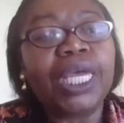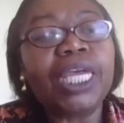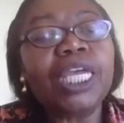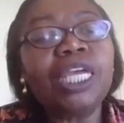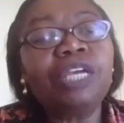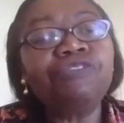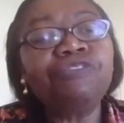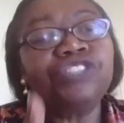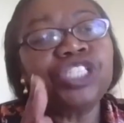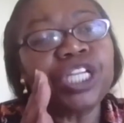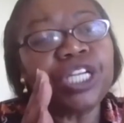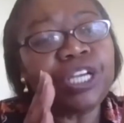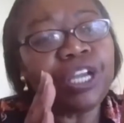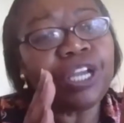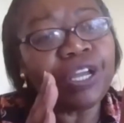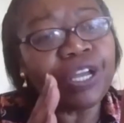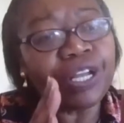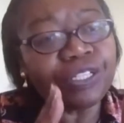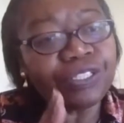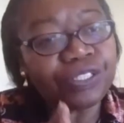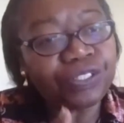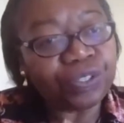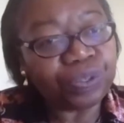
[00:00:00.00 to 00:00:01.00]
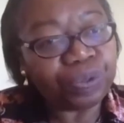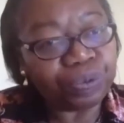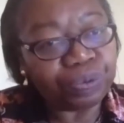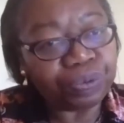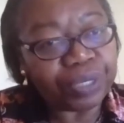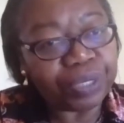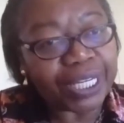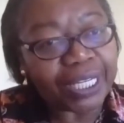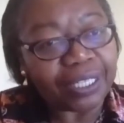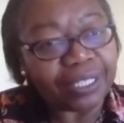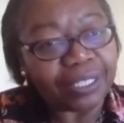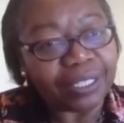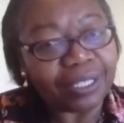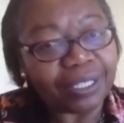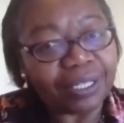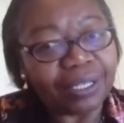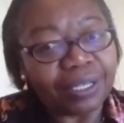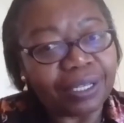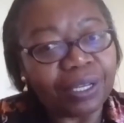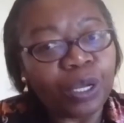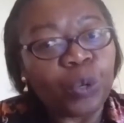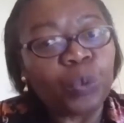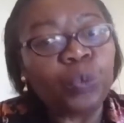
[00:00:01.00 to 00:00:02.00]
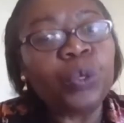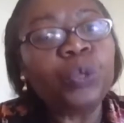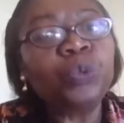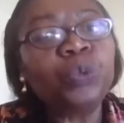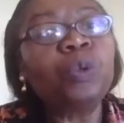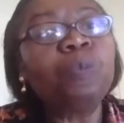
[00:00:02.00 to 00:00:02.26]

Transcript: If she learns to read, we